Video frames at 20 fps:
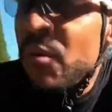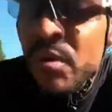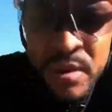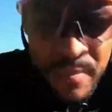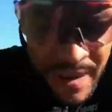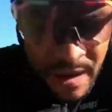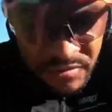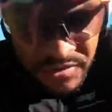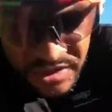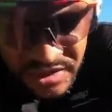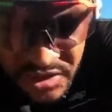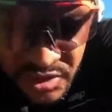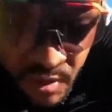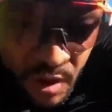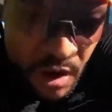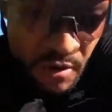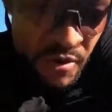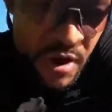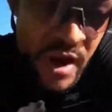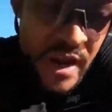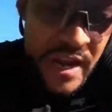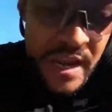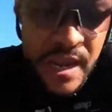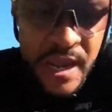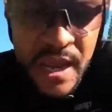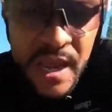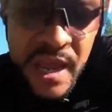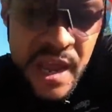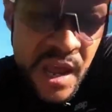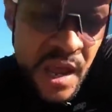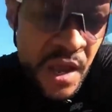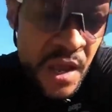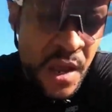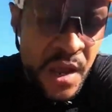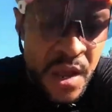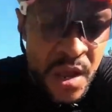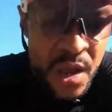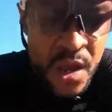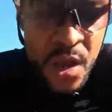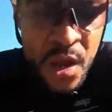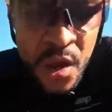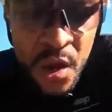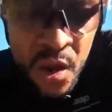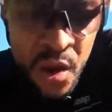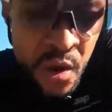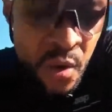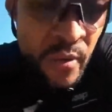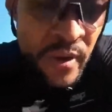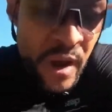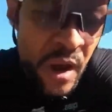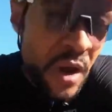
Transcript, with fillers: with the mountain to our right, we are